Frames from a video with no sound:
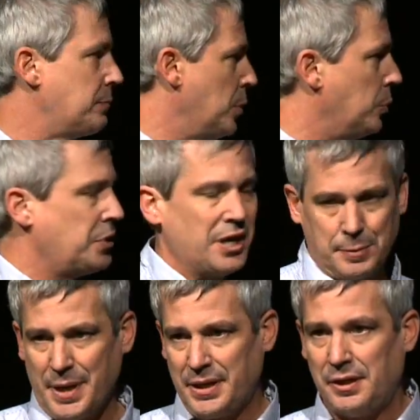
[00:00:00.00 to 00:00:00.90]
but we'll talk
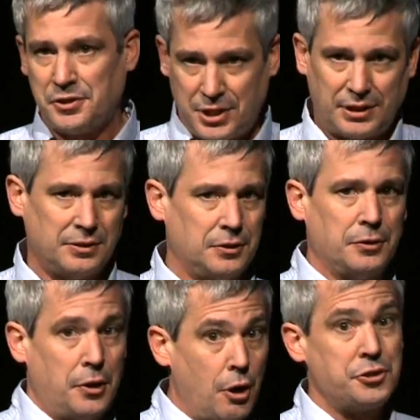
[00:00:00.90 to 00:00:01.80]
about that in a second.
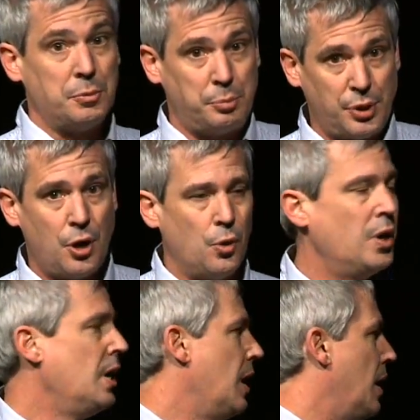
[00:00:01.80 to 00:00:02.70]
There are some
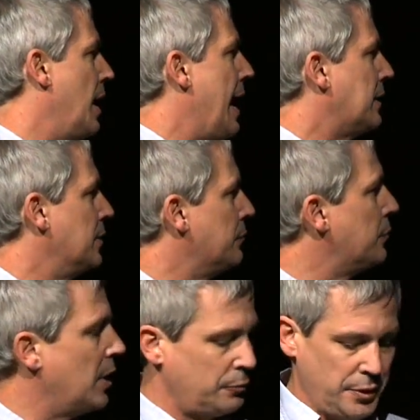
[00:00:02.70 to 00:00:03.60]
active
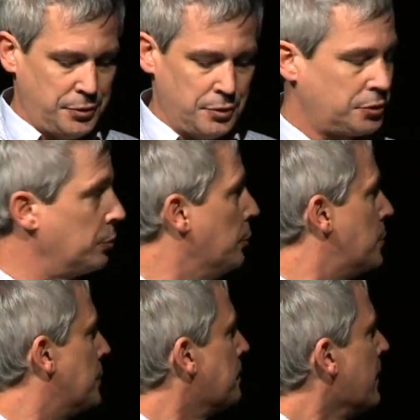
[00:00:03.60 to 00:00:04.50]
research
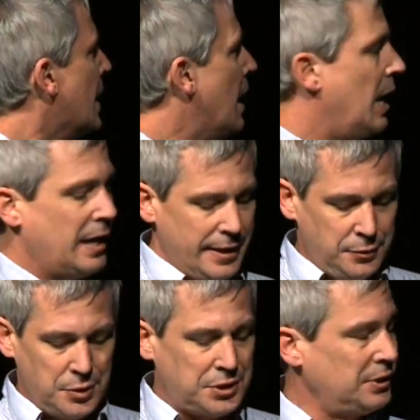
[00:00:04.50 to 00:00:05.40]
groups.
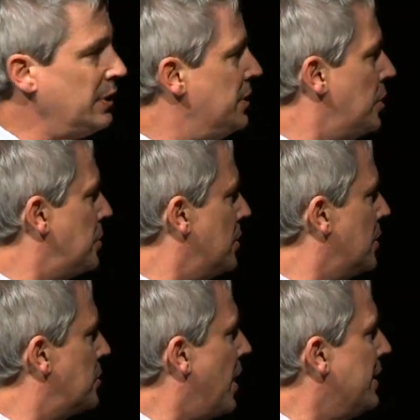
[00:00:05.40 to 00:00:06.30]
Interestingly, just as a
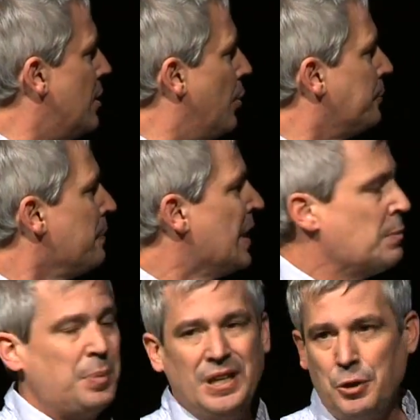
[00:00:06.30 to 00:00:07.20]
side note,
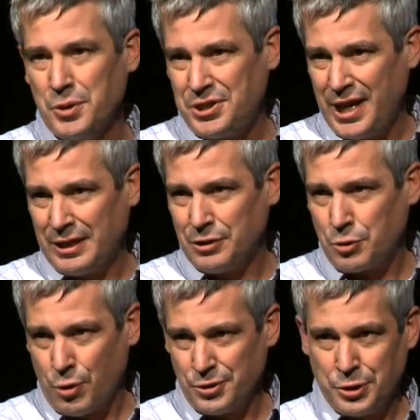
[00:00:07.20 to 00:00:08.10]
PETA was taken to
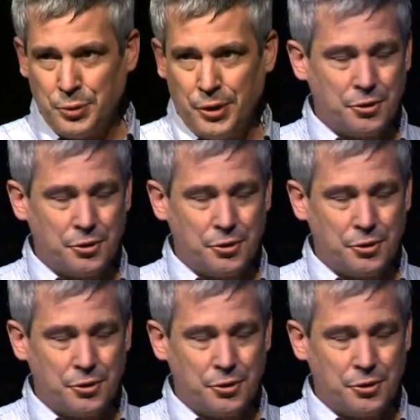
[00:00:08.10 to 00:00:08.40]
court 2 years